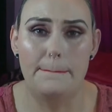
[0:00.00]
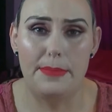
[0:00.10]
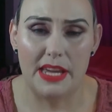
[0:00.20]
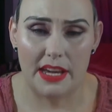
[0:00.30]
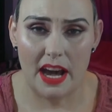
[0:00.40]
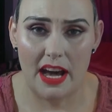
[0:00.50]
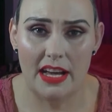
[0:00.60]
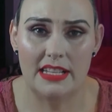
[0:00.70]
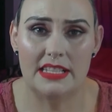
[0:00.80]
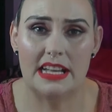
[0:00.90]

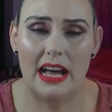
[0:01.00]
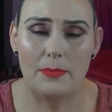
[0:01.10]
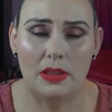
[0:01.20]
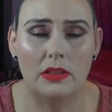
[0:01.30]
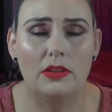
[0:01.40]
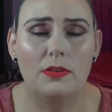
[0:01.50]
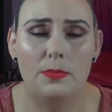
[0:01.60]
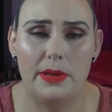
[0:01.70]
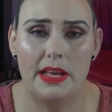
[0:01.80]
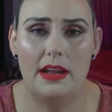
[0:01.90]
because I'm a little
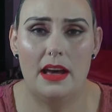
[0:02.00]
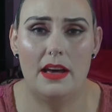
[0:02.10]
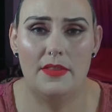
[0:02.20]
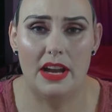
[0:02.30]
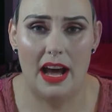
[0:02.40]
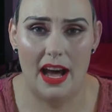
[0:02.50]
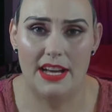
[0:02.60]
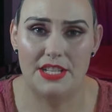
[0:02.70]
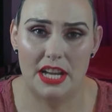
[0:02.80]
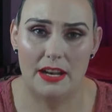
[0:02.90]
bit of an
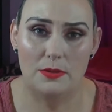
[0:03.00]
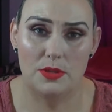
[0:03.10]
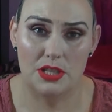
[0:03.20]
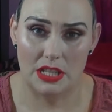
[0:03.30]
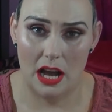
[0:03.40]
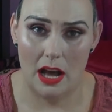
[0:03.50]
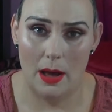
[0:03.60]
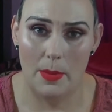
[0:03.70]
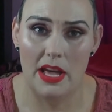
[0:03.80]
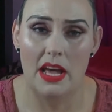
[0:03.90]
eyeshadow
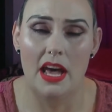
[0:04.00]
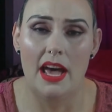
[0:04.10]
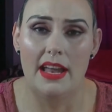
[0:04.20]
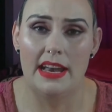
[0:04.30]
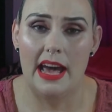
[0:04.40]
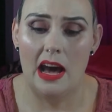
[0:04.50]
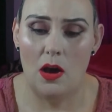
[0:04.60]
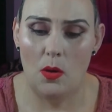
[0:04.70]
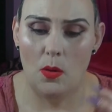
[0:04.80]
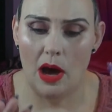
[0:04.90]
snob.
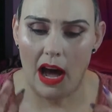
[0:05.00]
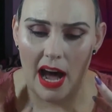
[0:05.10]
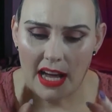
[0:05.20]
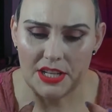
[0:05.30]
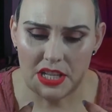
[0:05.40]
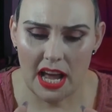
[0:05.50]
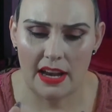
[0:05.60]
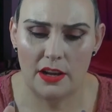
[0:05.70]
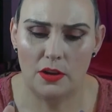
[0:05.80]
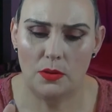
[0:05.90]
Now,
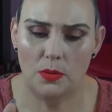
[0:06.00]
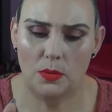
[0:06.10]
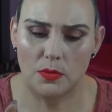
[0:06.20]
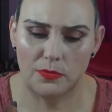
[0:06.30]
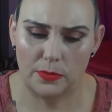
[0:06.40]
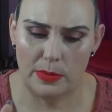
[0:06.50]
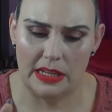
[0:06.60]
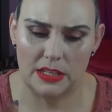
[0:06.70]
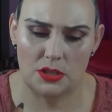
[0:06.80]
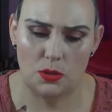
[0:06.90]
eyeshadow for
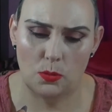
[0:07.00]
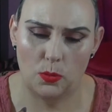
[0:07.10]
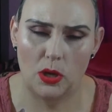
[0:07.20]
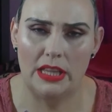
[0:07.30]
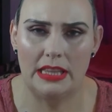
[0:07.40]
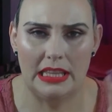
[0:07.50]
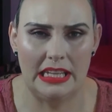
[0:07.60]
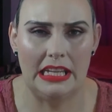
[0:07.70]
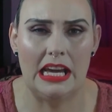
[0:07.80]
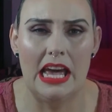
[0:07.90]
me is the one
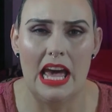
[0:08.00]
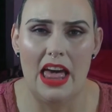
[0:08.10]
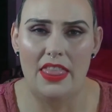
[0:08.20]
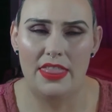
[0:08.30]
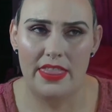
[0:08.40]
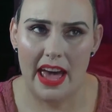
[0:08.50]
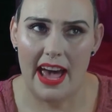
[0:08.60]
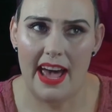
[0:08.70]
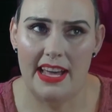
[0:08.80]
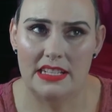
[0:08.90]
thing
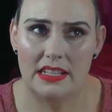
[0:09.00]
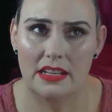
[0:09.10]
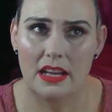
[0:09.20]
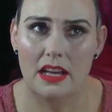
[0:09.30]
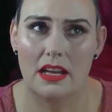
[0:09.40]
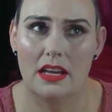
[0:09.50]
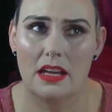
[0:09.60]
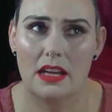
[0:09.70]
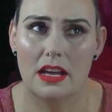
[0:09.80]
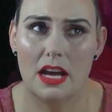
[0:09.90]
that
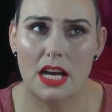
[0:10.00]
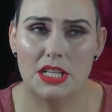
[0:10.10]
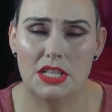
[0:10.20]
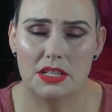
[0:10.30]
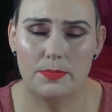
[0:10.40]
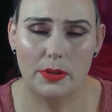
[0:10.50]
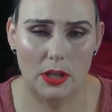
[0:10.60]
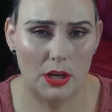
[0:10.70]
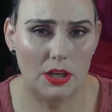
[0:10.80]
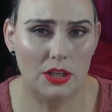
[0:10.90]
a
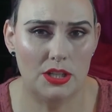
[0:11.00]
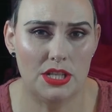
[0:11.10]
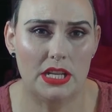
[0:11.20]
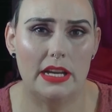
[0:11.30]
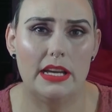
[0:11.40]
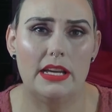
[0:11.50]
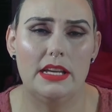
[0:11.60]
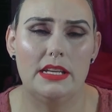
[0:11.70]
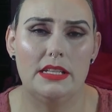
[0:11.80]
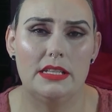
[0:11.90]
splurge
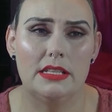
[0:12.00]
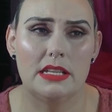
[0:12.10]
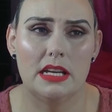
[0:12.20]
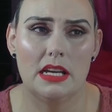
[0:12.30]
is